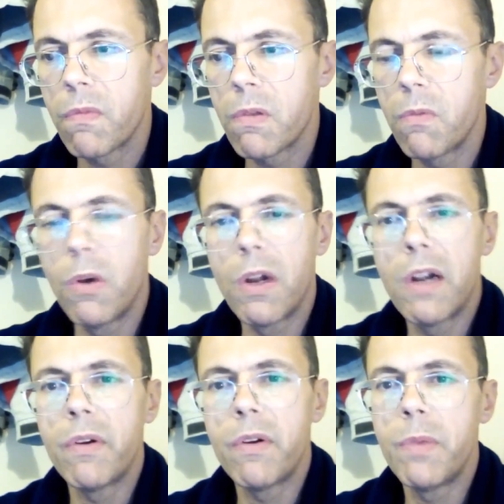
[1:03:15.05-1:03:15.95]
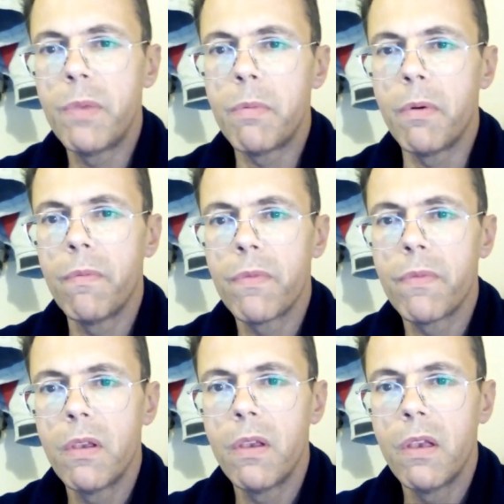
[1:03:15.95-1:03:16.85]
whatever people.
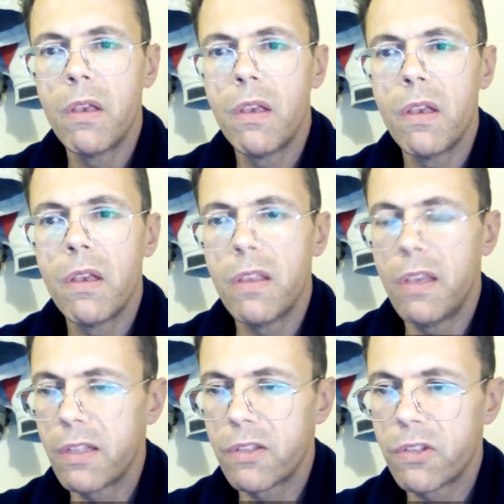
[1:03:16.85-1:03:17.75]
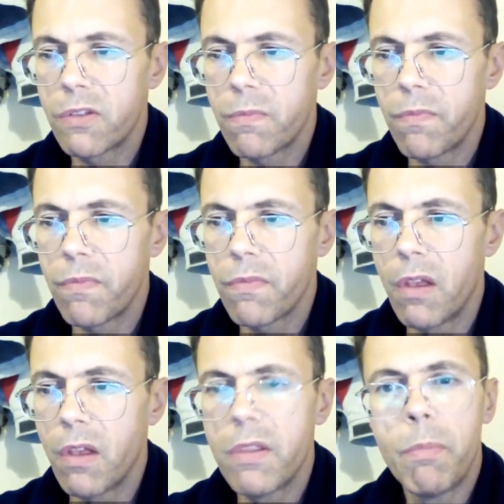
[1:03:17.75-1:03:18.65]
It's
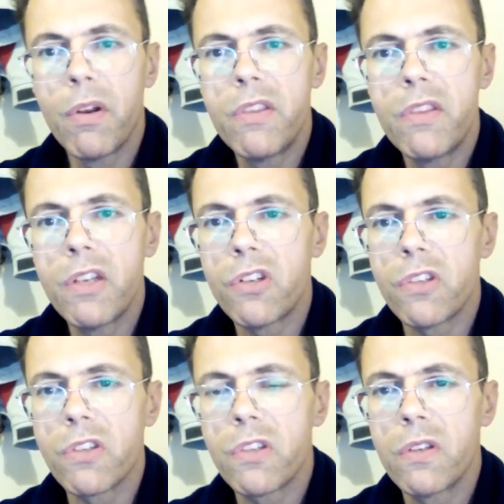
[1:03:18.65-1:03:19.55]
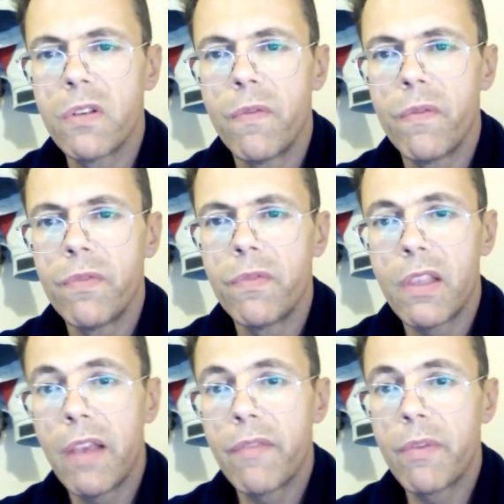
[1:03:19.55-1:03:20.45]
the politicians that
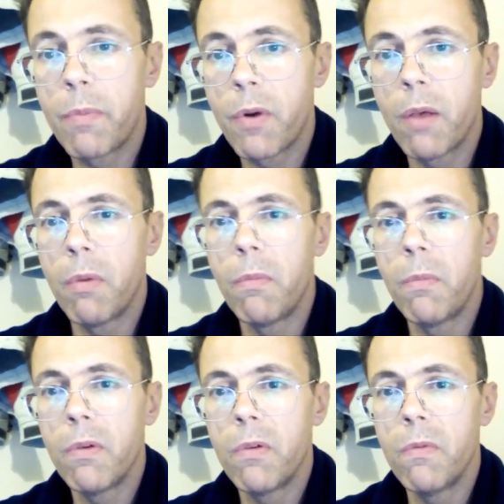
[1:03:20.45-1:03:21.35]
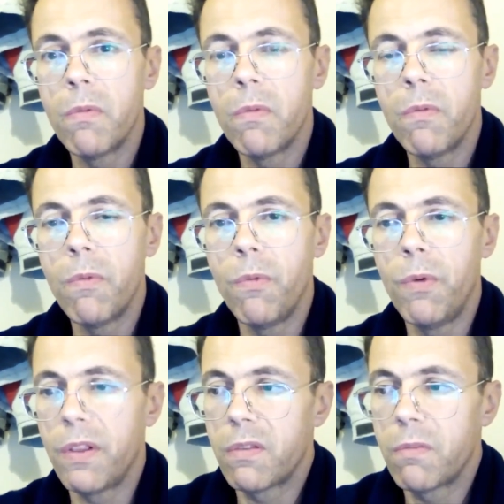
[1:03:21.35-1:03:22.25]
have the problem
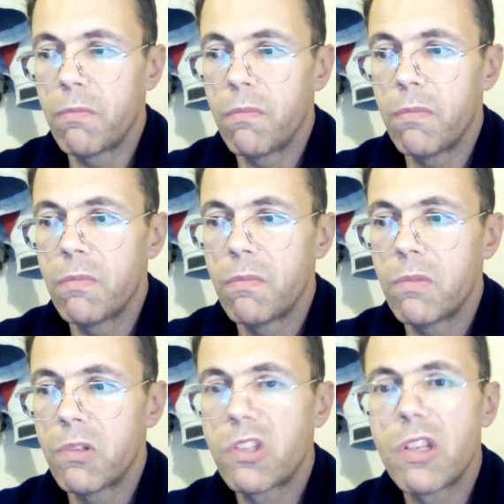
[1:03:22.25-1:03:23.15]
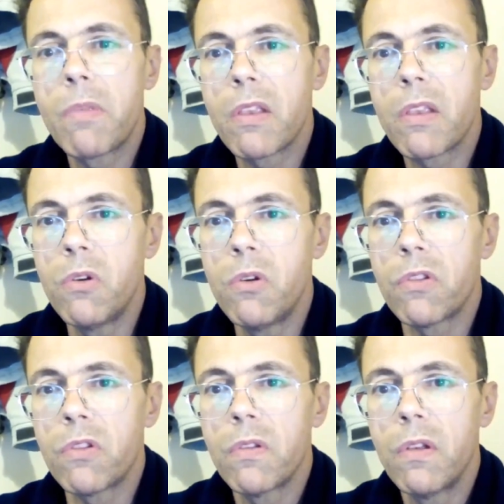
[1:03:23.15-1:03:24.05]
with something good
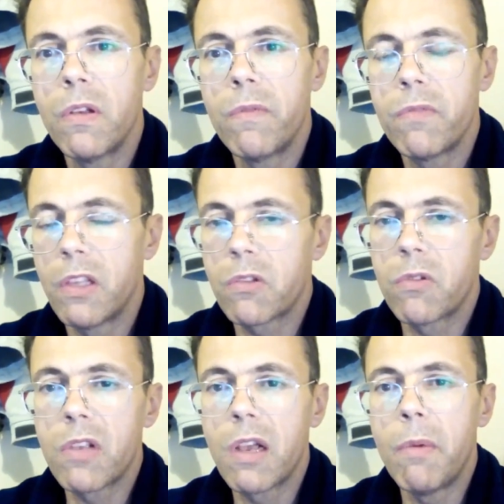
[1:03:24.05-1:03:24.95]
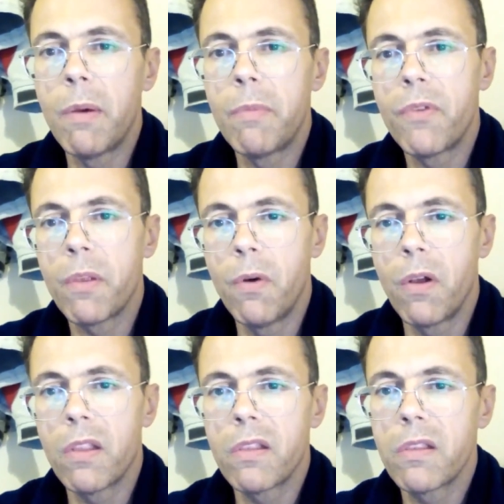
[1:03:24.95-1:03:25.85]
that could come up for the
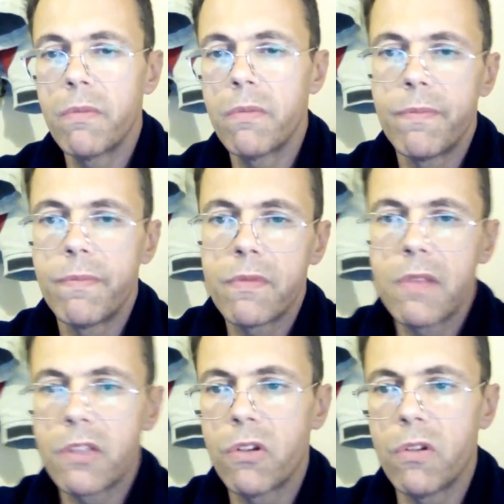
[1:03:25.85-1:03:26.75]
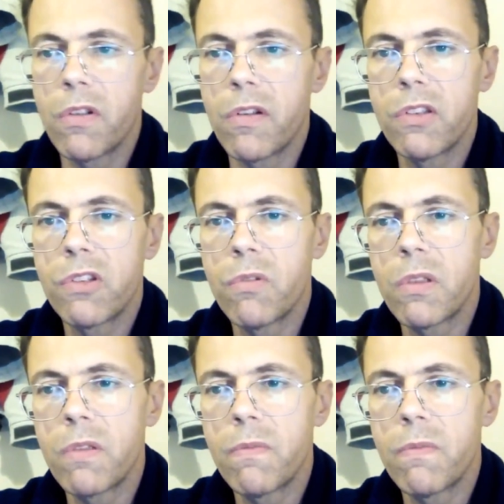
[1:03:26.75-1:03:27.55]
Poland. That's all there is to it.